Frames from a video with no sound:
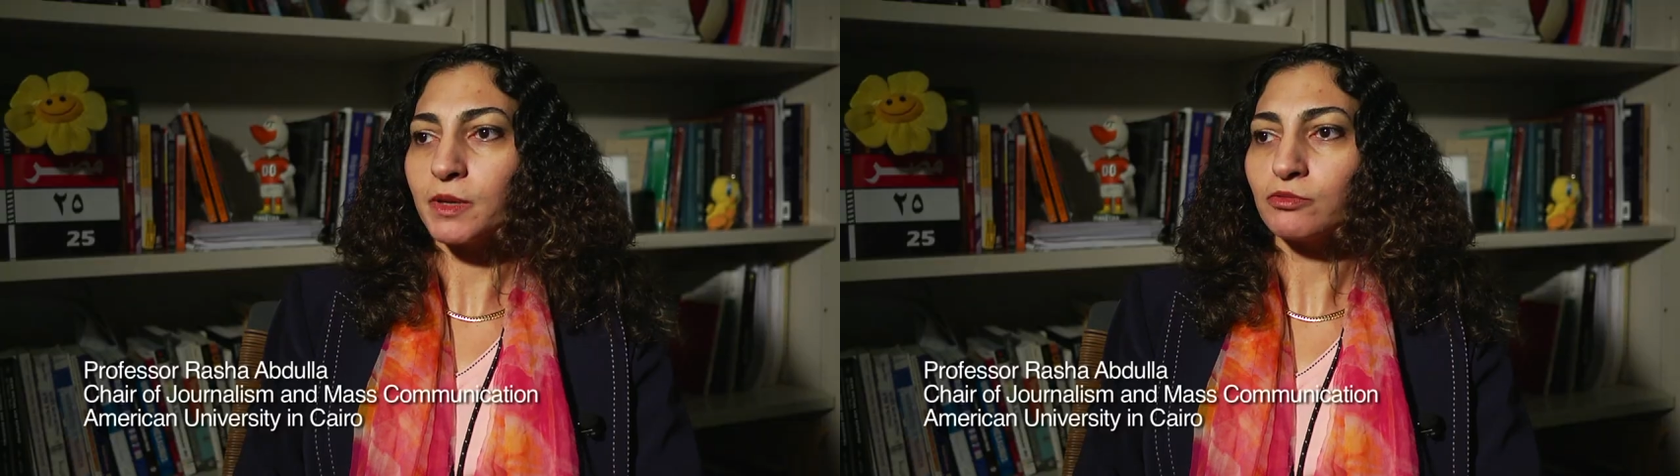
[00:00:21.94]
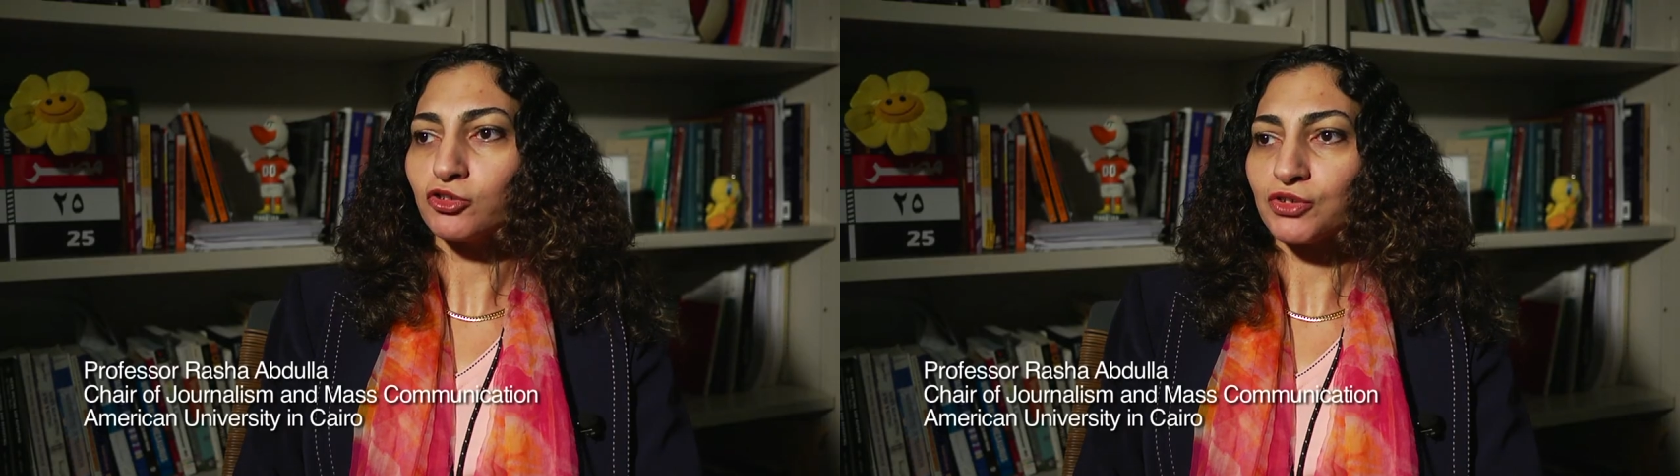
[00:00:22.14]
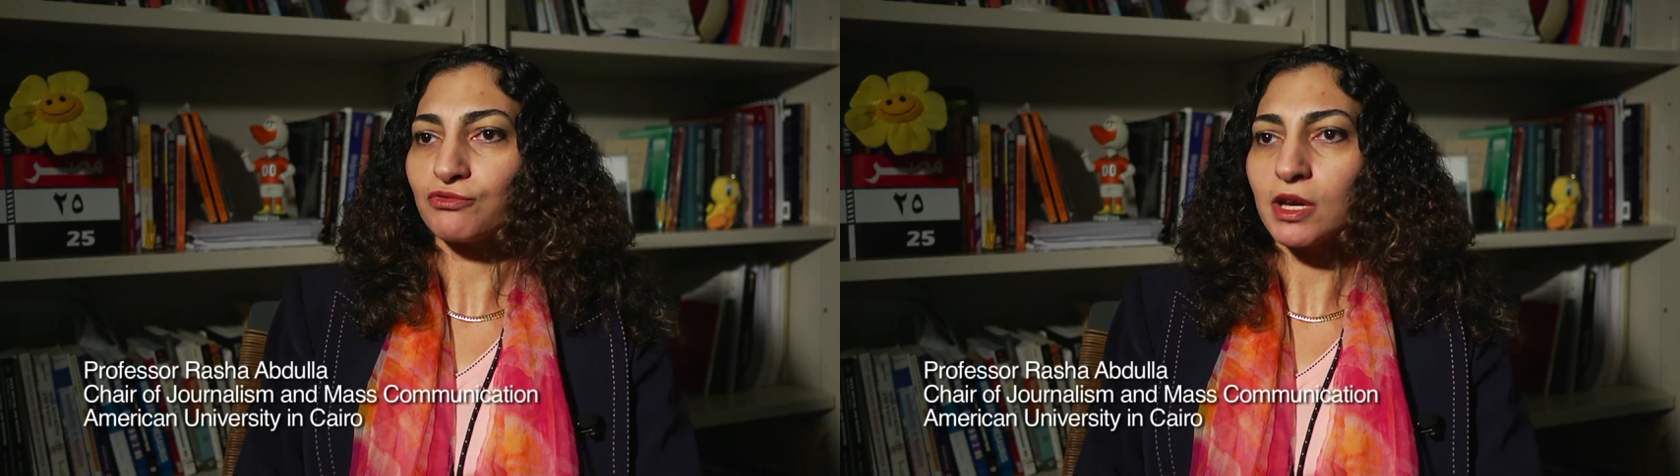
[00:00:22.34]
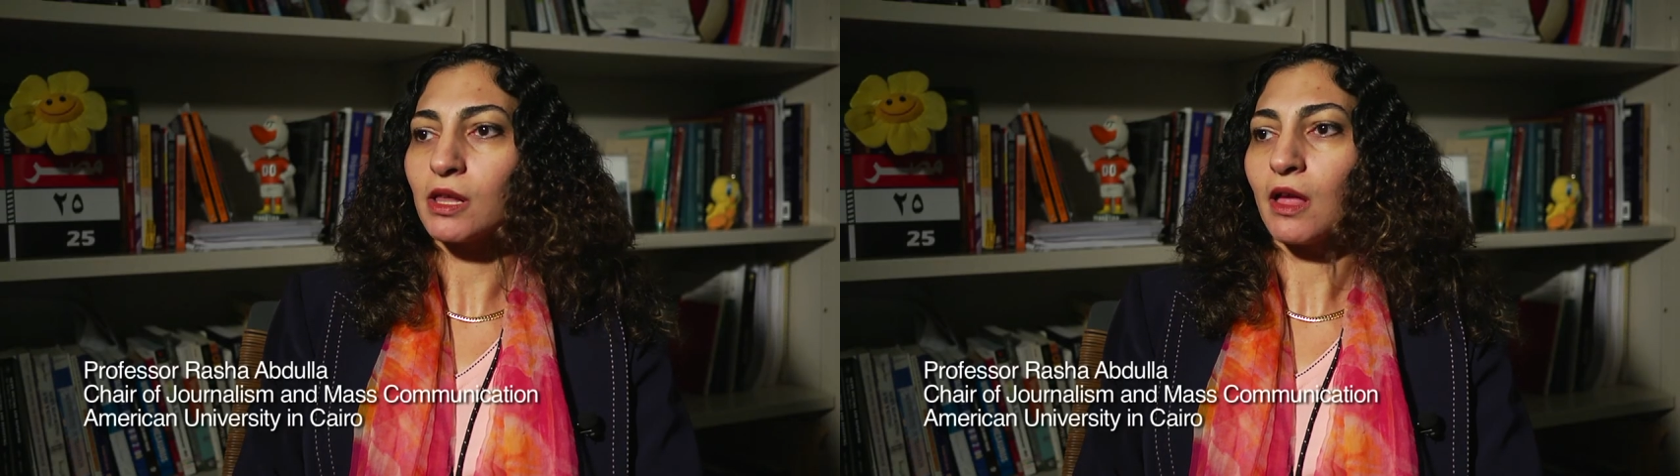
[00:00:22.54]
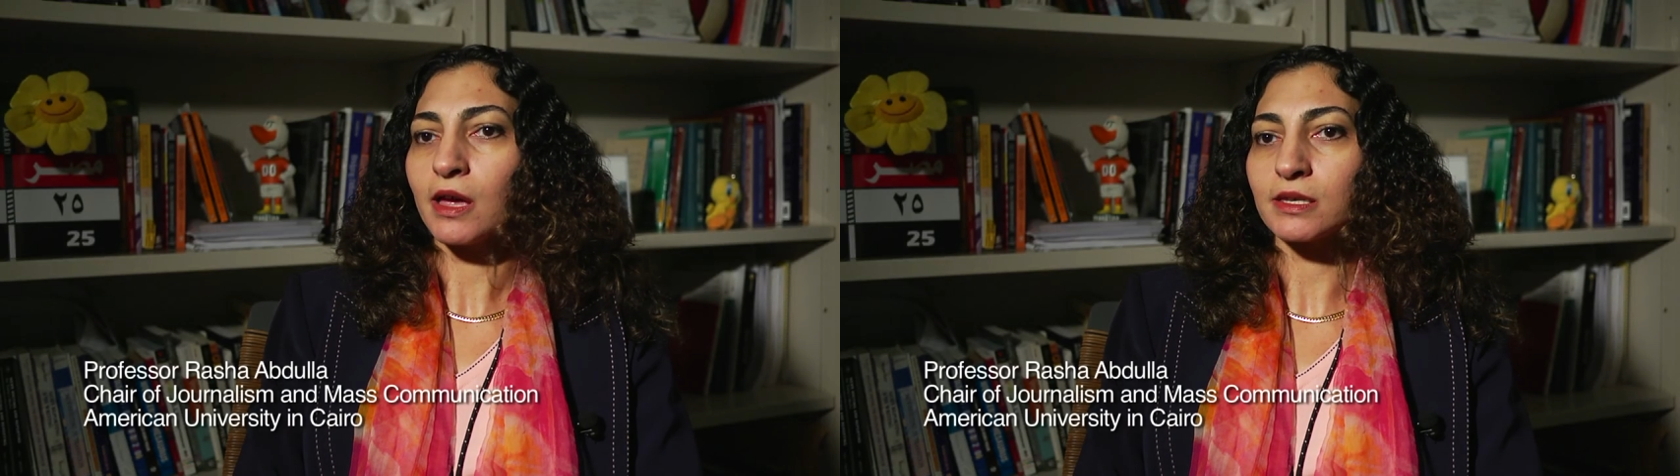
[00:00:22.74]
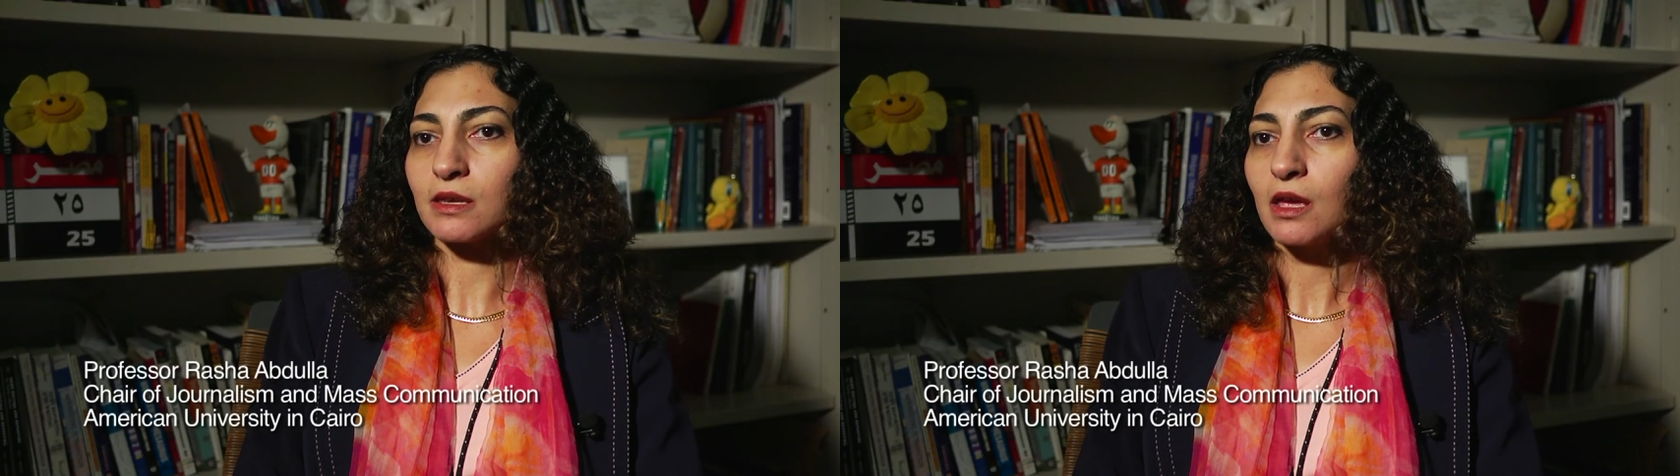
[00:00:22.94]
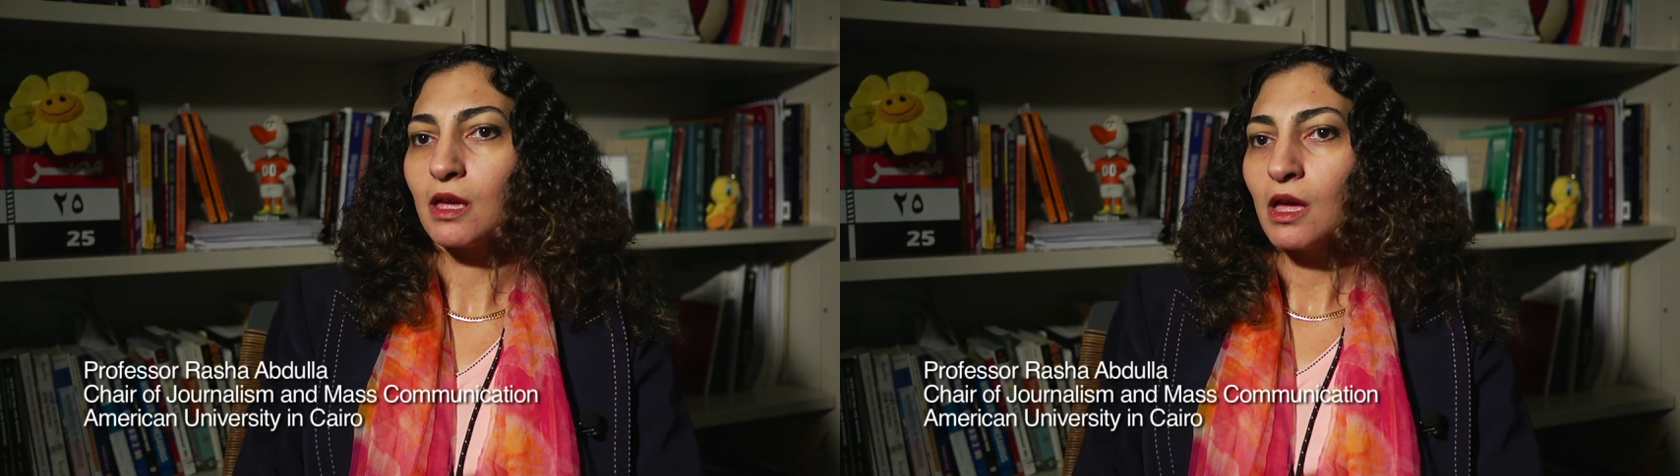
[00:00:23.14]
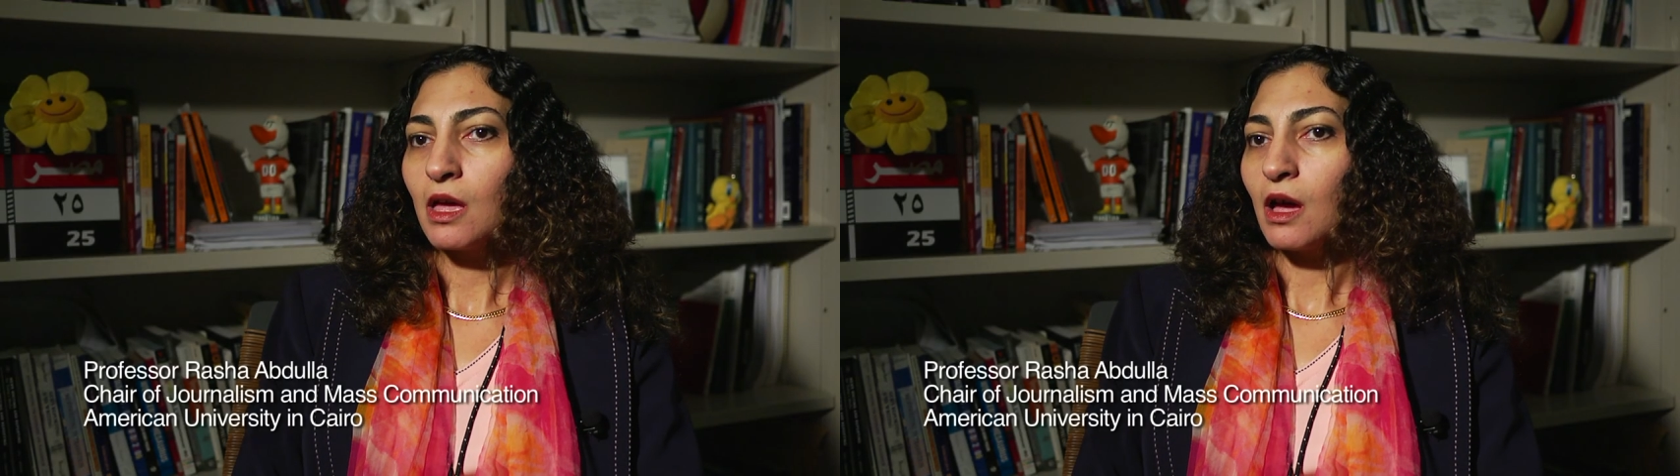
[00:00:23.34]
People just realized,
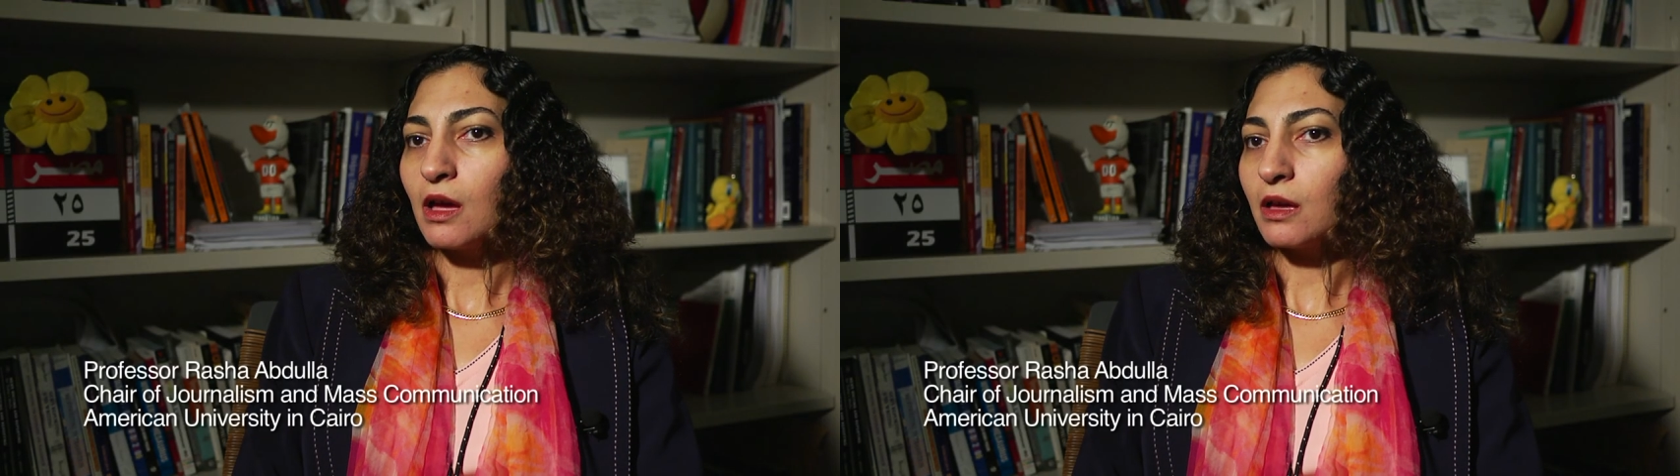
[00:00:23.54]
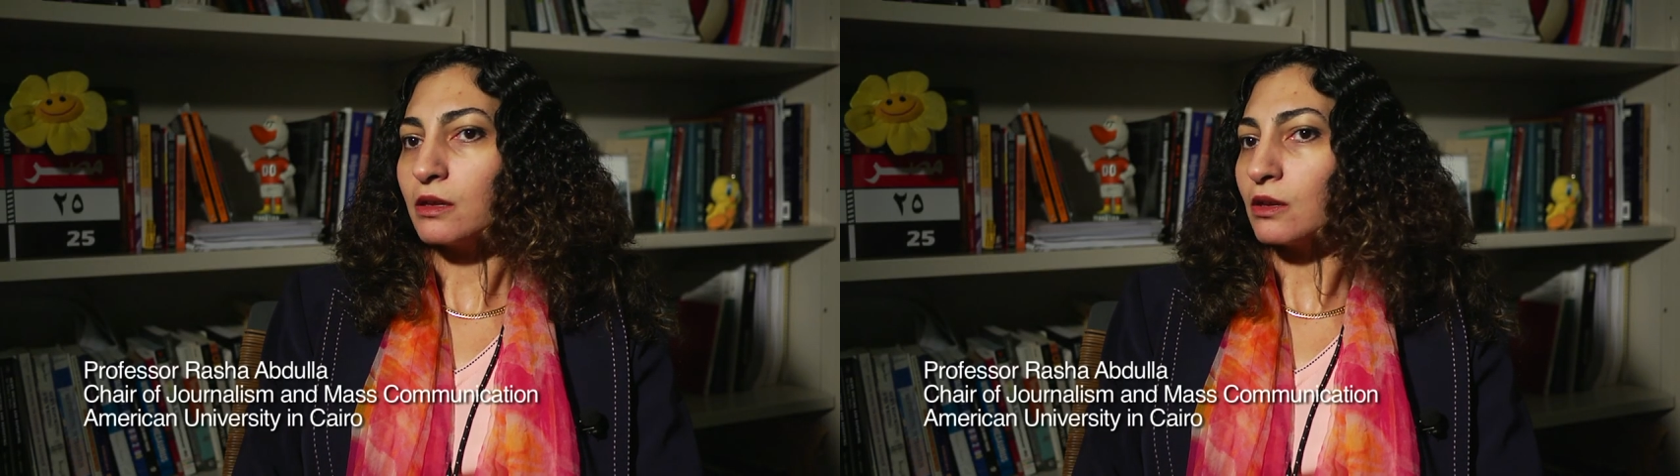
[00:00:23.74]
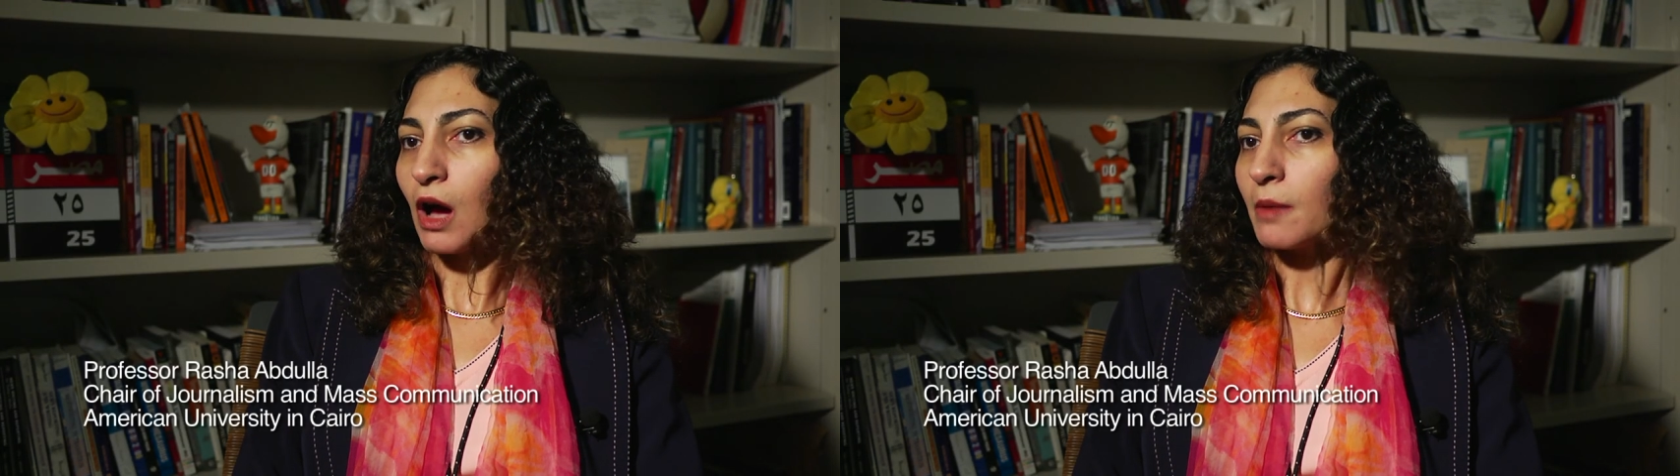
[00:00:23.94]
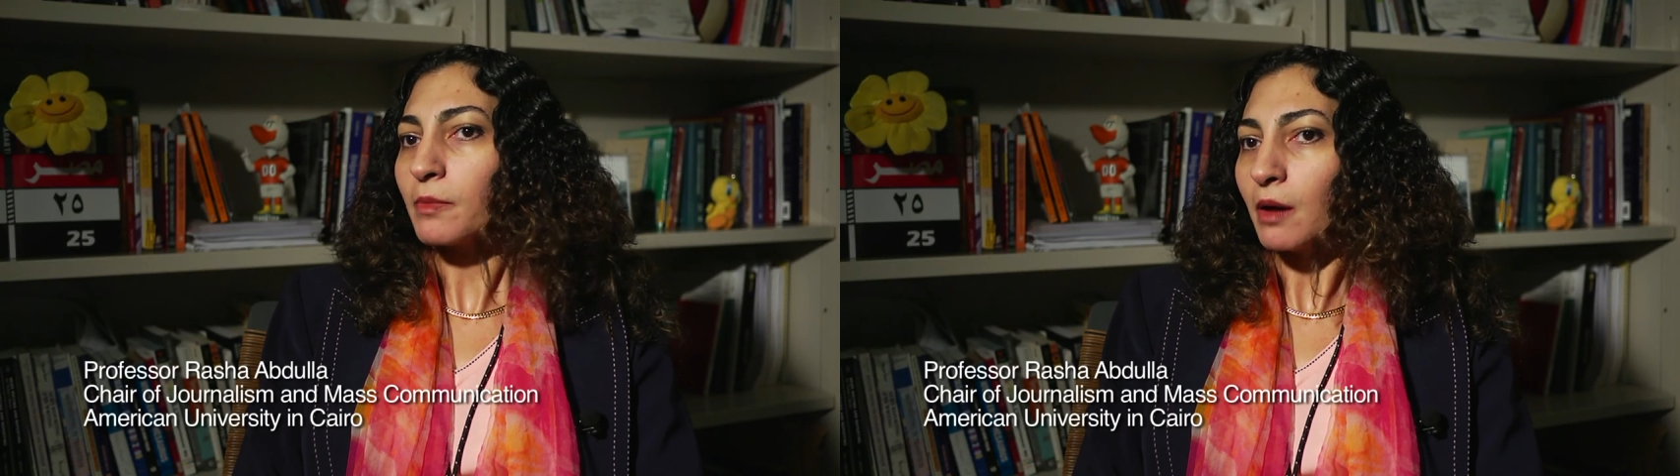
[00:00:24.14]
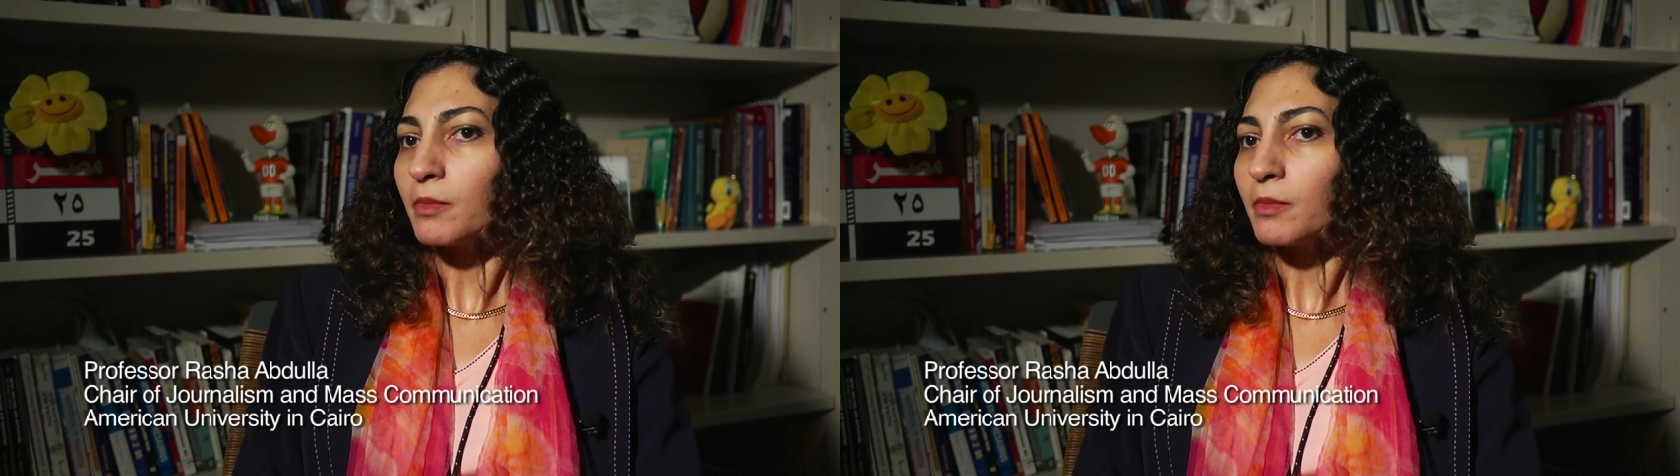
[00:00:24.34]
you know, I'm,